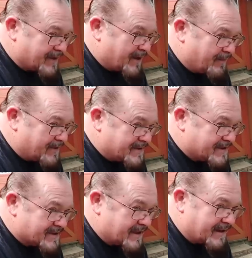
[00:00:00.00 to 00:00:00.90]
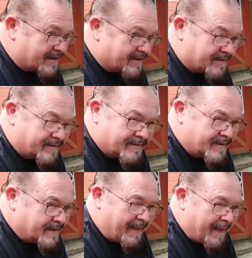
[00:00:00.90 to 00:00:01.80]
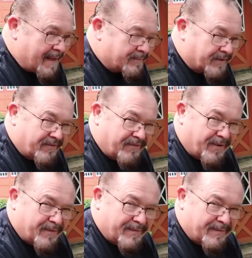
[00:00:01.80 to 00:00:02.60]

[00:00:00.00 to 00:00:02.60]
with that one silly little. Preformed tub.